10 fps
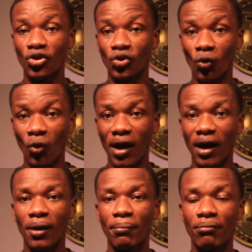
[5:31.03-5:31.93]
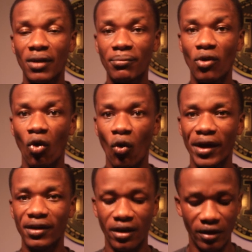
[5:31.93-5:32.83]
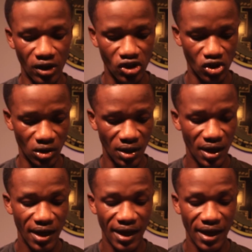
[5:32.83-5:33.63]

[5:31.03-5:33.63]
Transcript: your meme coin creation